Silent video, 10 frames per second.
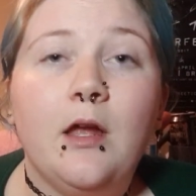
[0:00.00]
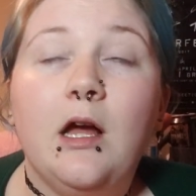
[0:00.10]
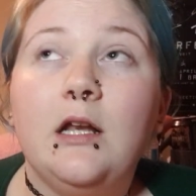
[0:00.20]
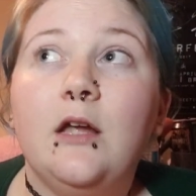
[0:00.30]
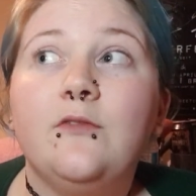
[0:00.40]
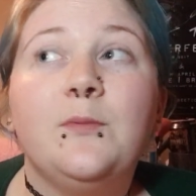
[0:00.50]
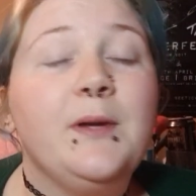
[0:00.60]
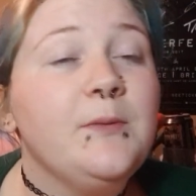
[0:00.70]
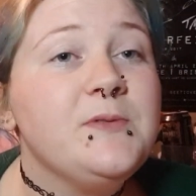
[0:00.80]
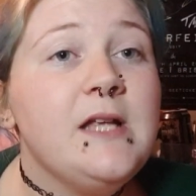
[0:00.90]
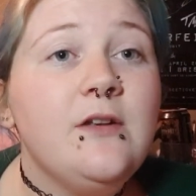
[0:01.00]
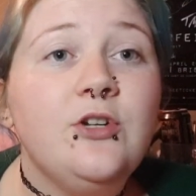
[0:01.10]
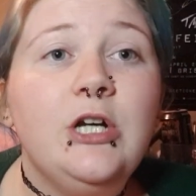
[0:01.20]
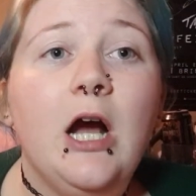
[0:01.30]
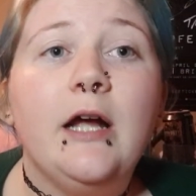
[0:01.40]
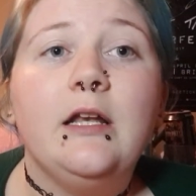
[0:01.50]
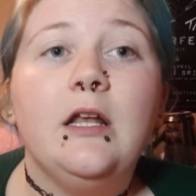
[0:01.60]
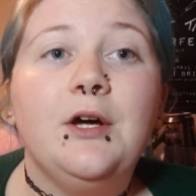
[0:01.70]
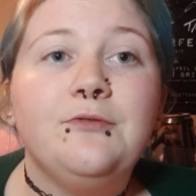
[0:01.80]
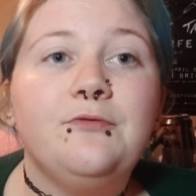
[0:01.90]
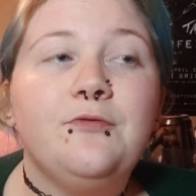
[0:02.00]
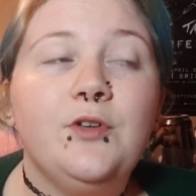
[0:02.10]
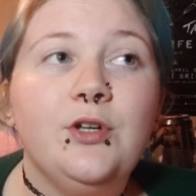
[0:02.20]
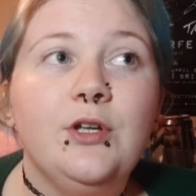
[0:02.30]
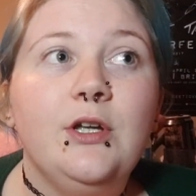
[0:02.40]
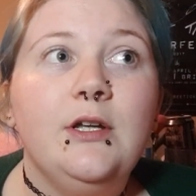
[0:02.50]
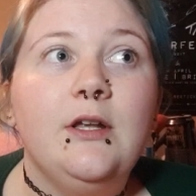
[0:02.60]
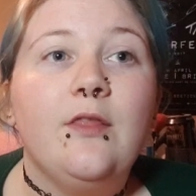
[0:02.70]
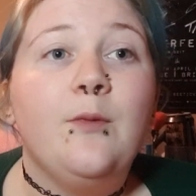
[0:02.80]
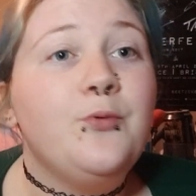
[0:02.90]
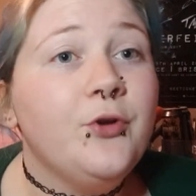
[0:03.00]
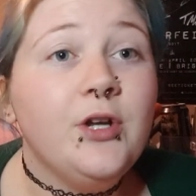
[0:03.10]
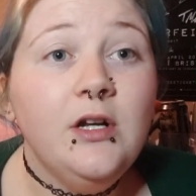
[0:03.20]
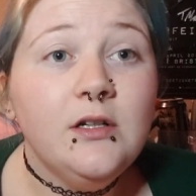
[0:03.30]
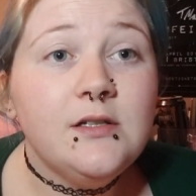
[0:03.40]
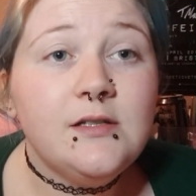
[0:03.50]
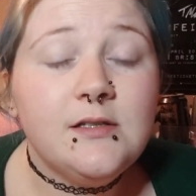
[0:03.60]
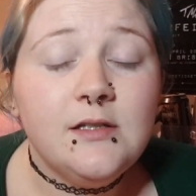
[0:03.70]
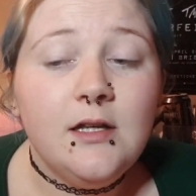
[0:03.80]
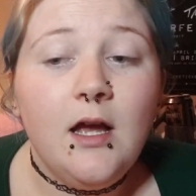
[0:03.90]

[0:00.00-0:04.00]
I loved being a presenter. I loved the products.